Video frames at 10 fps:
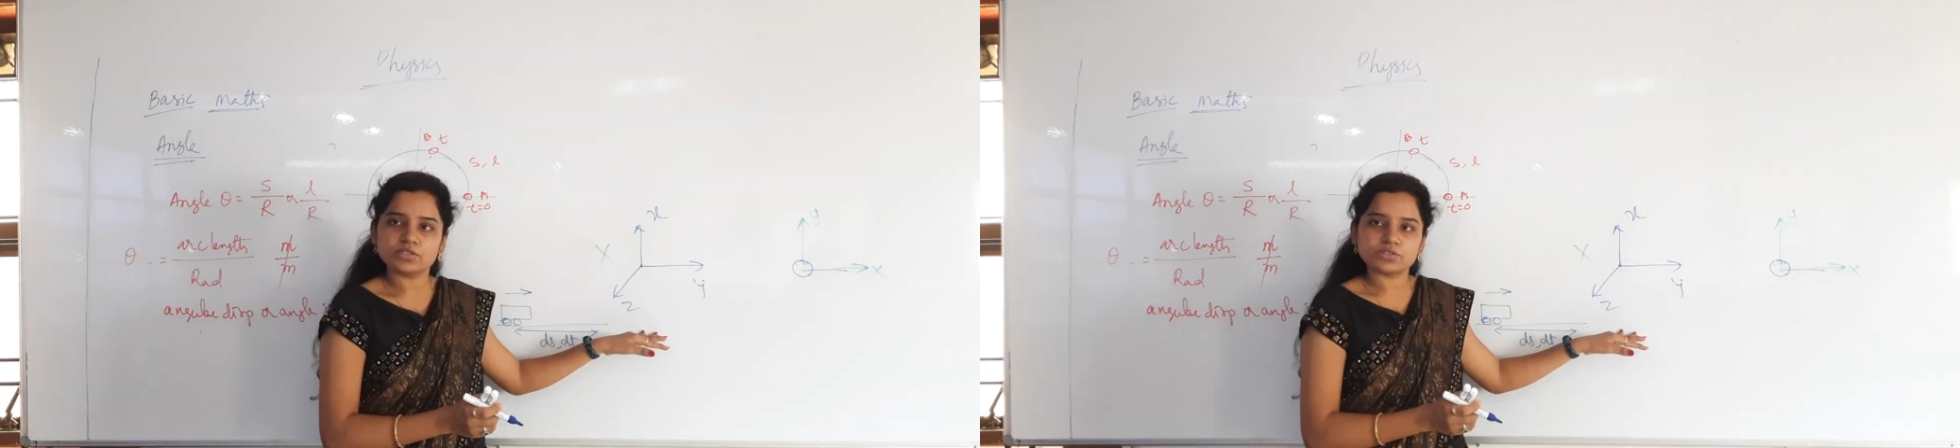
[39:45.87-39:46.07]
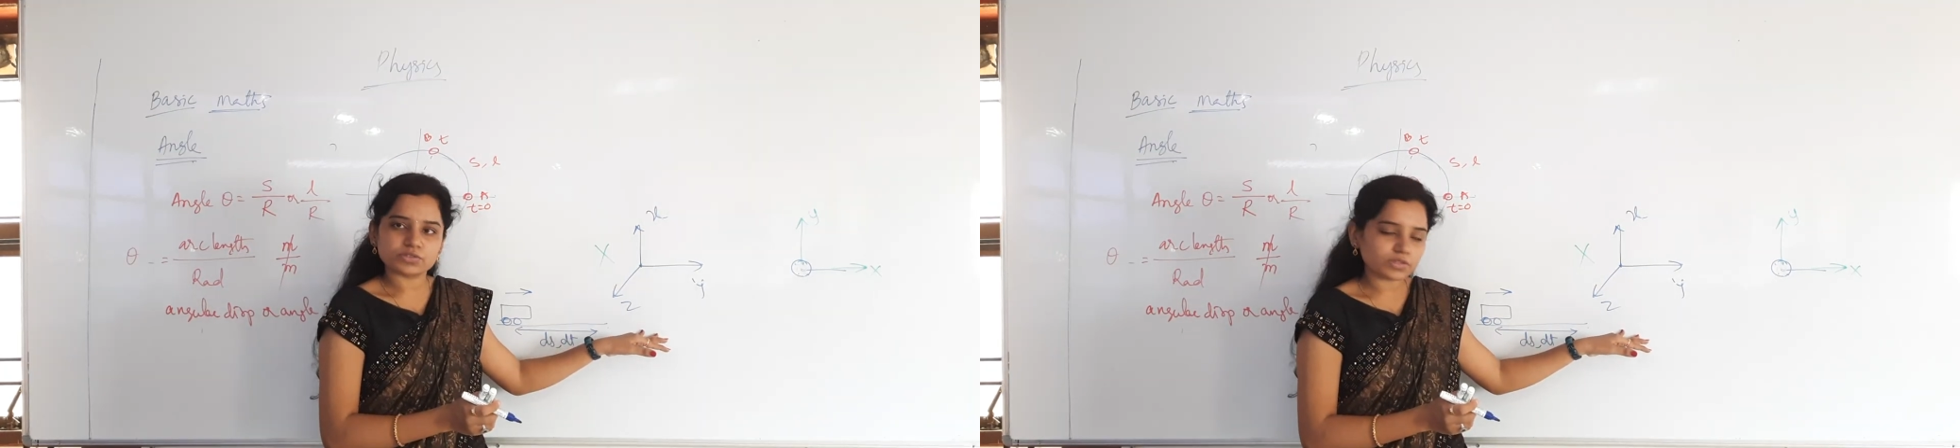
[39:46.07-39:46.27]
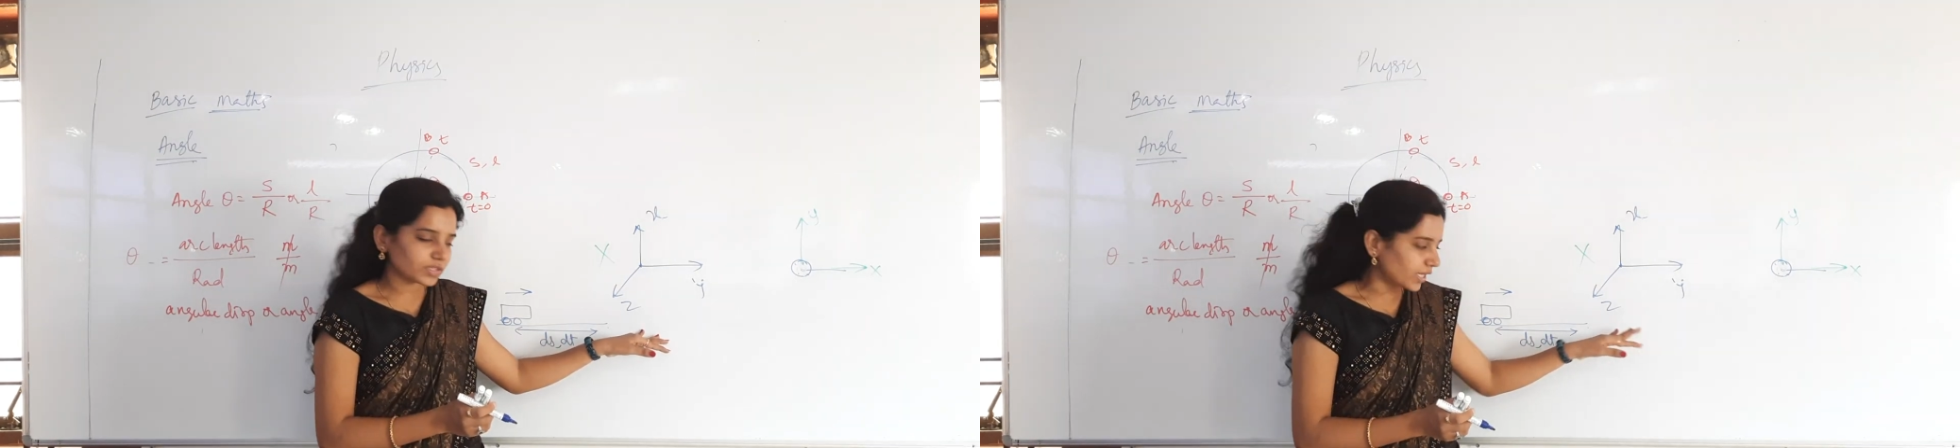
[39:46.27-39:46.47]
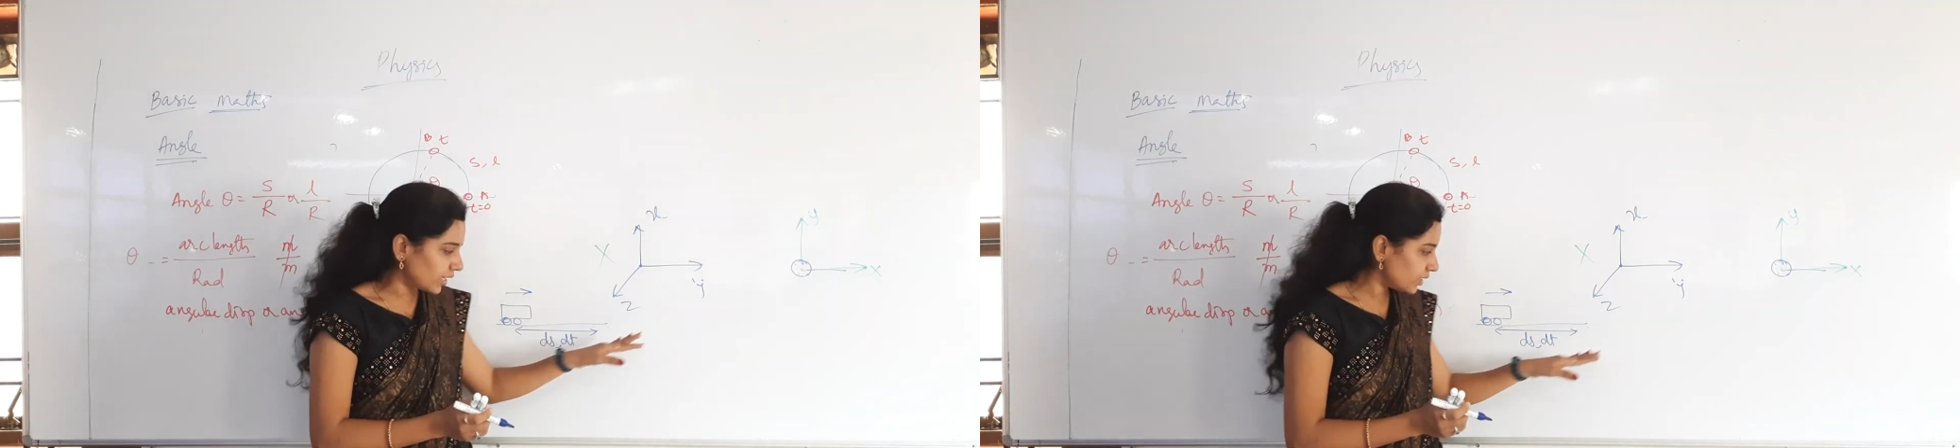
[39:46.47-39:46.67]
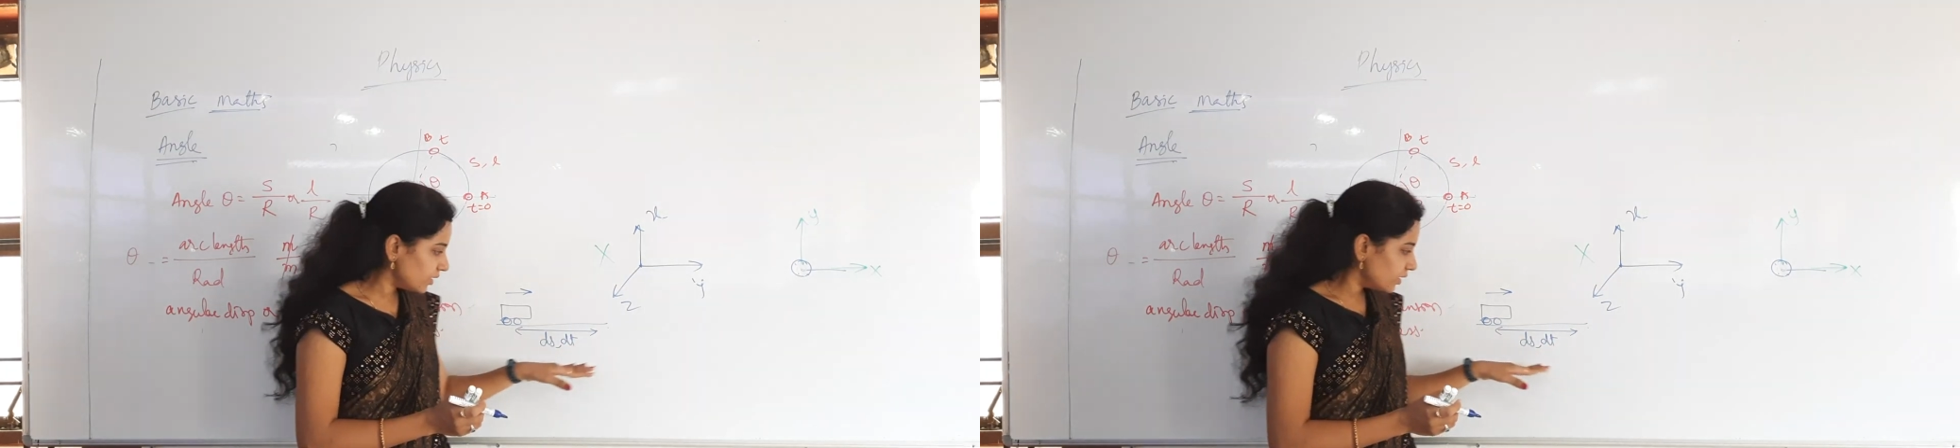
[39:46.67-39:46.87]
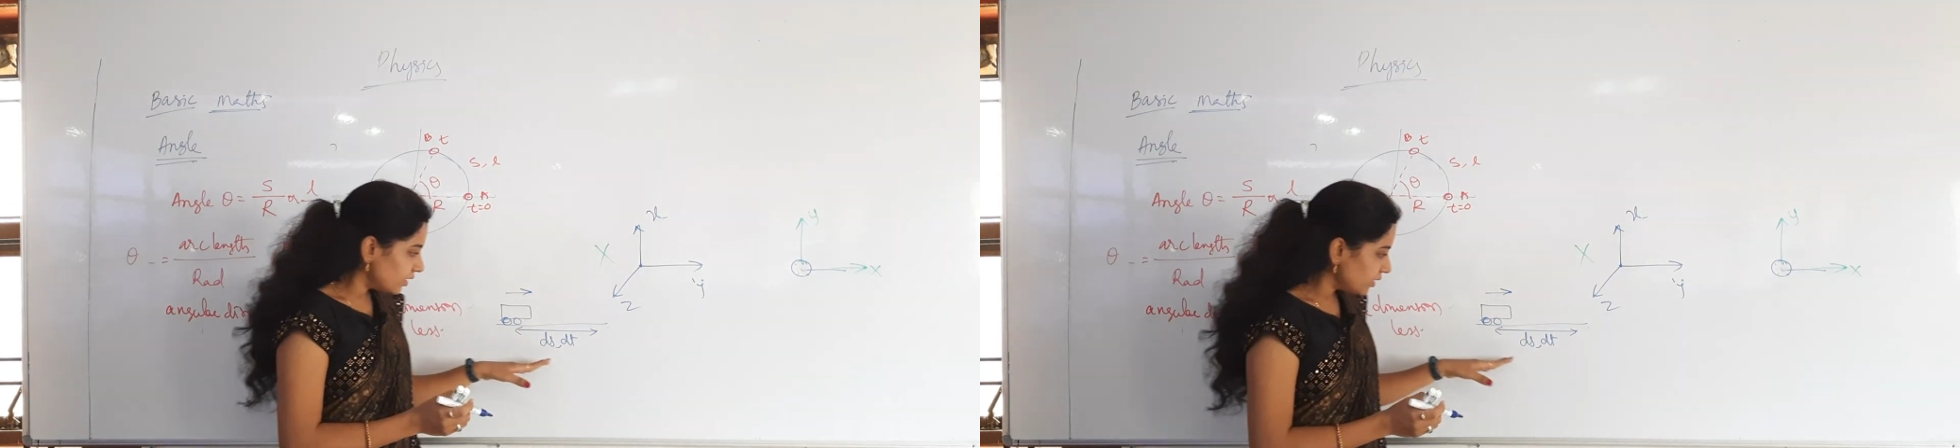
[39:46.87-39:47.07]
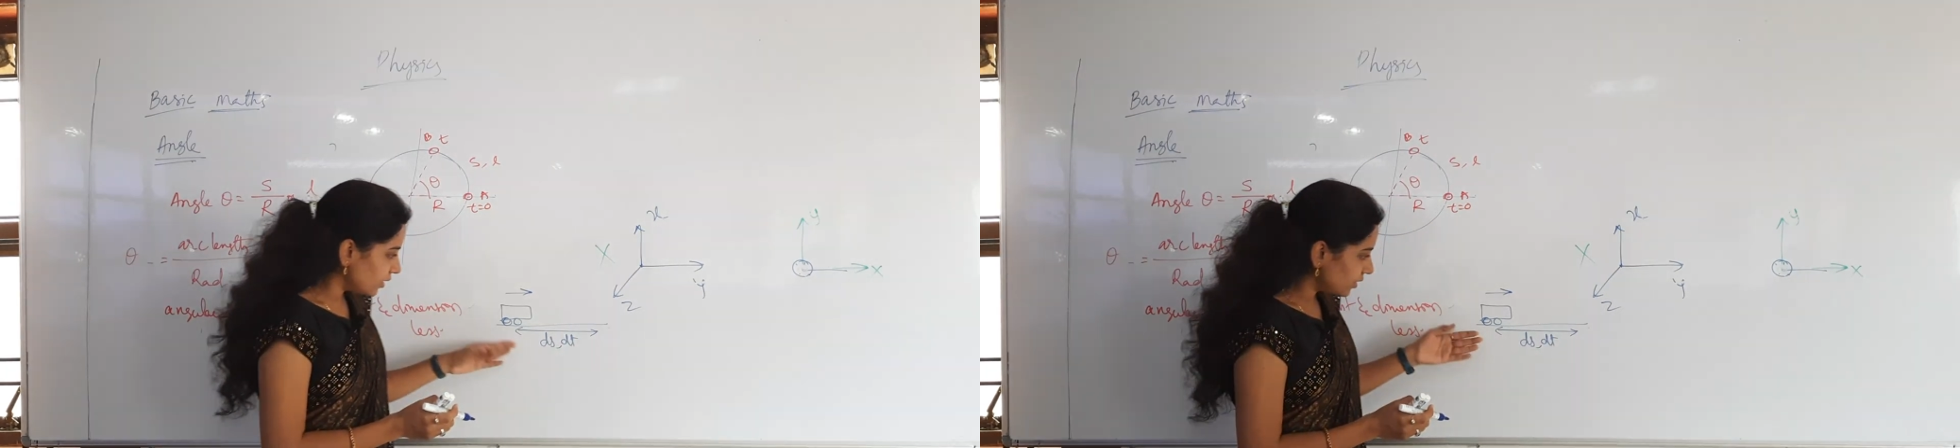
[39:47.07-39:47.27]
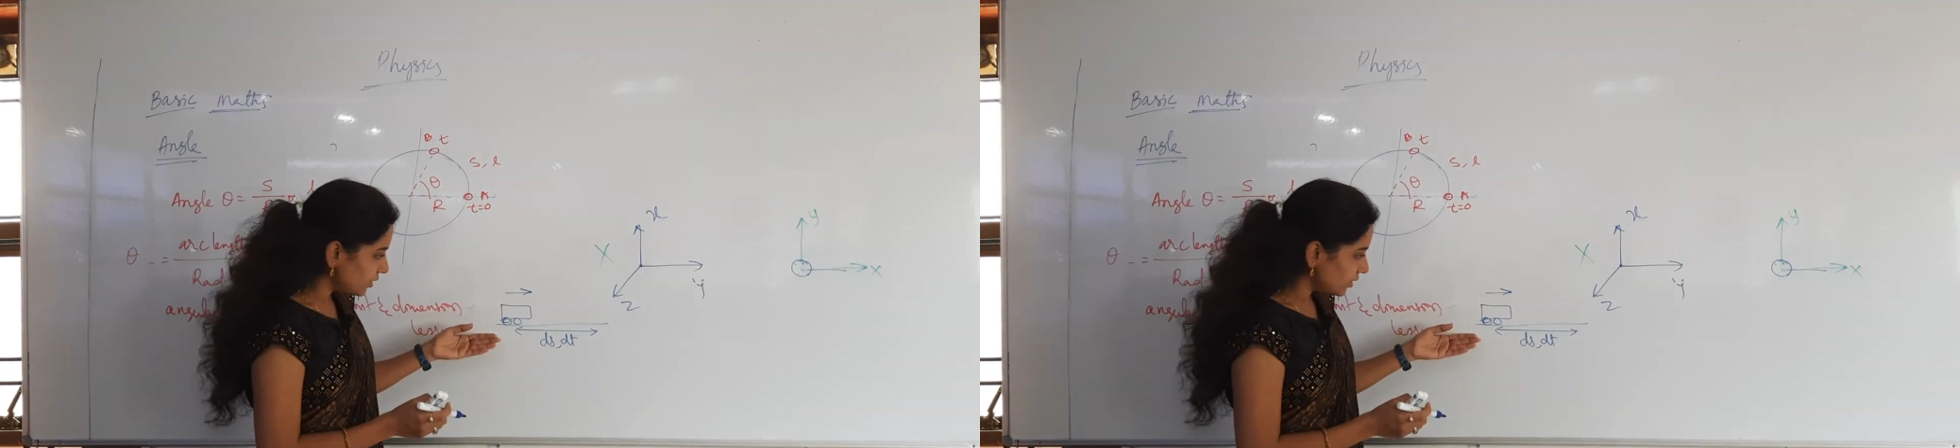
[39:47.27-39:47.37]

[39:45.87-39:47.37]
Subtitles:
so that it